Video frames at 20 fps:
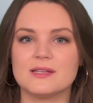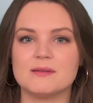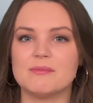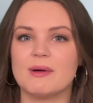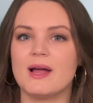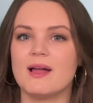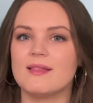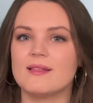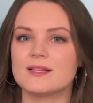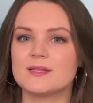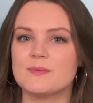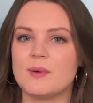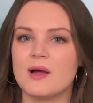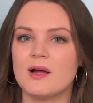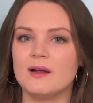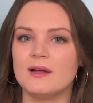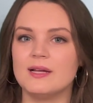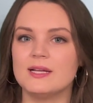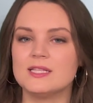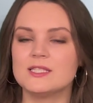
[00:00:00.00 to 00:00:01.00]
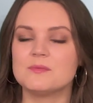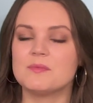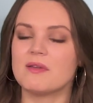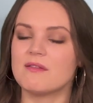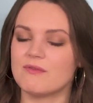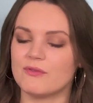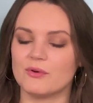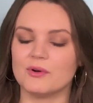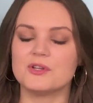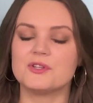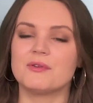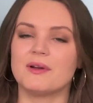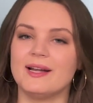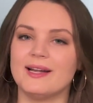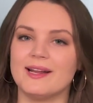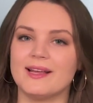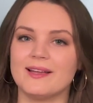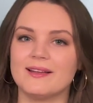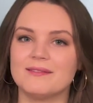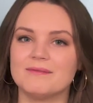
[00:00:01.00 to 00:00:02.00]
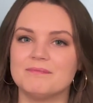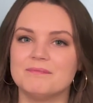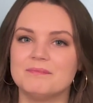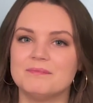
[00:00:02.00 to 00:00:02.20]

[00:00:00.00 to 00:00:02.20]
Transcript: in pilots' pockets before training.